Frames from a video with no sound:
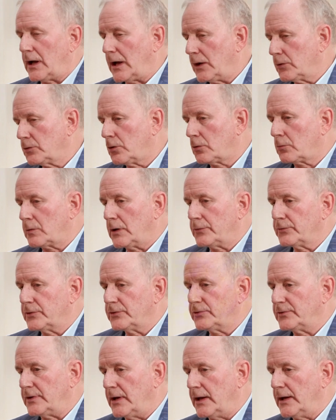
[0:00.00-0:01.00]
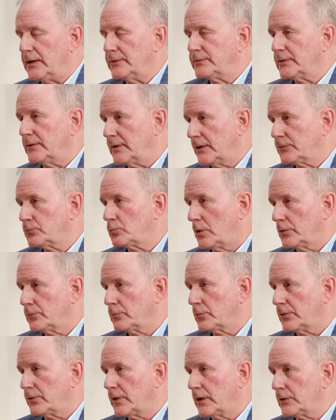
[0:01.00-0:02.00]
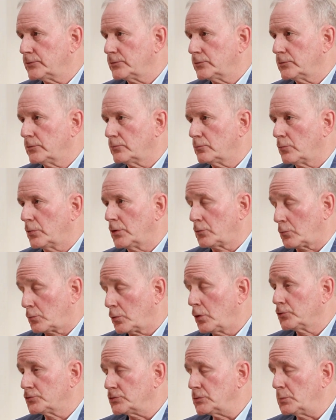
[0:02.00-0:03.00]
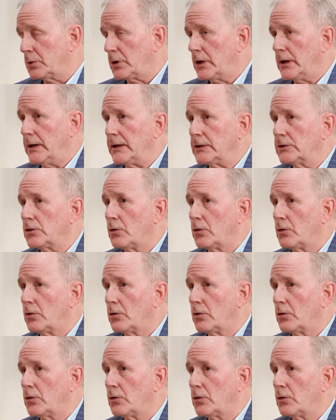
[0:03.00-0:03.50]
I would go around the state, and that's one of the roles you play,